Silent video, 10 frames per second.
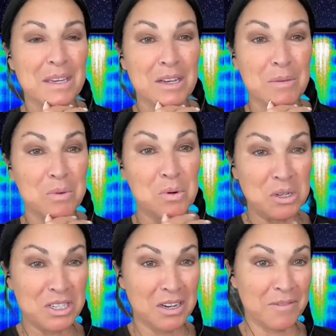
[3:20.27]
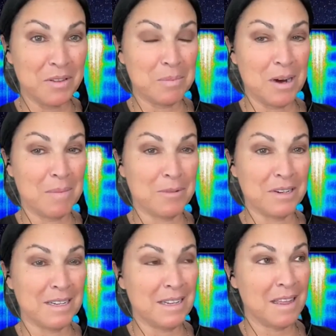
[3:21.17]
porch off of the
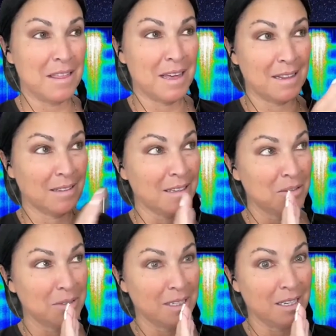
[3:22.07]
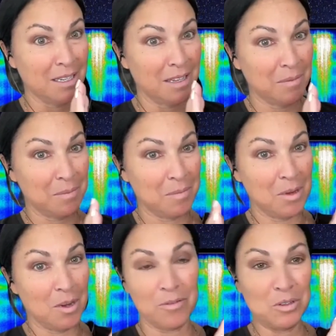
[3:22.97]
property that literally
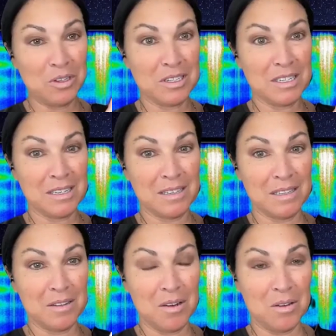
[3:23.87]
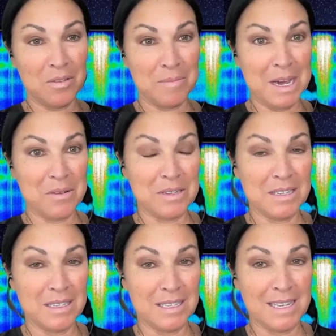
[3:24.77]
overlooked all the
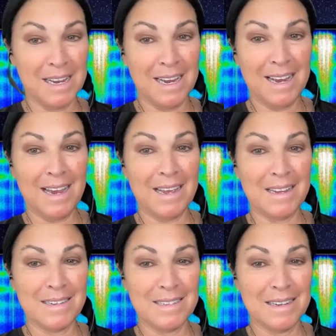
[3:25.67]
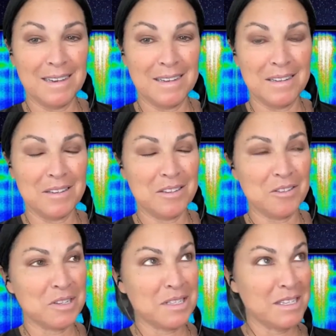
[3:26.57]
mountains, and you
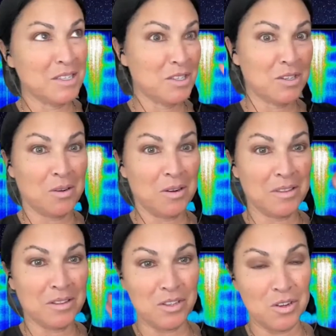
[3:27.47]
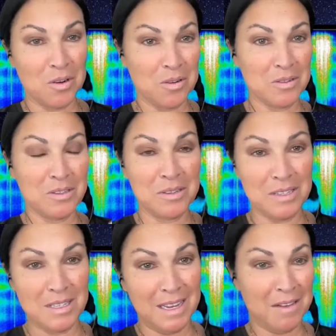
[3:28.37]
could see the stars. You could
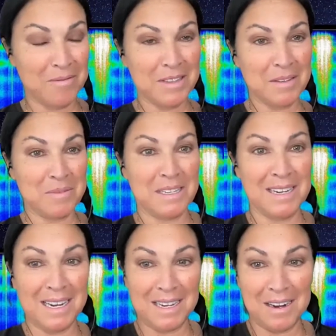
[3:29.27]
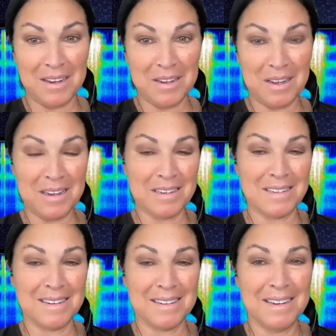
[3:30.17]
see everything with the naked eye, and
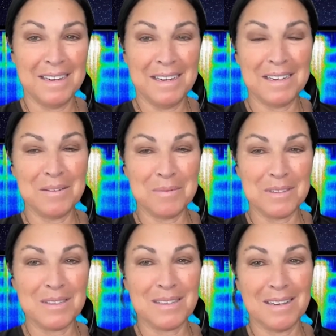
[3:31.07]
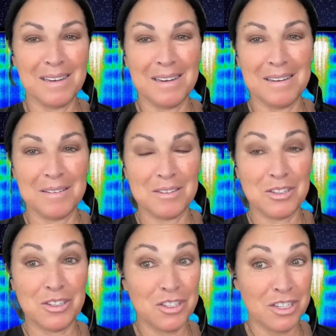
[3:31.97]
it was
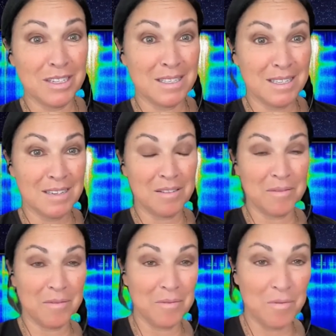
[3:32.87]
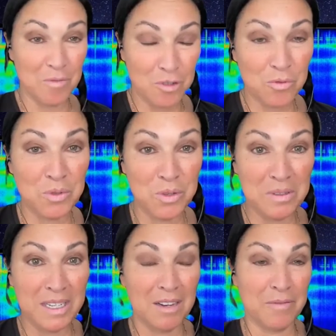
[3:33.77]
just
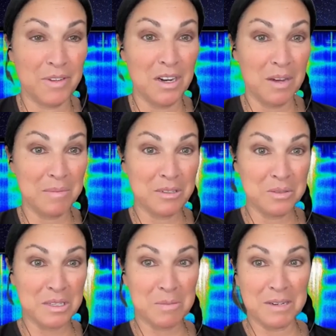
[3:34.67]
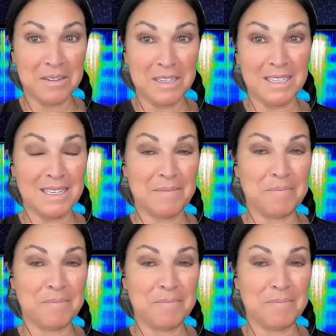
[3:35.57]
truly a phenomenal experience. And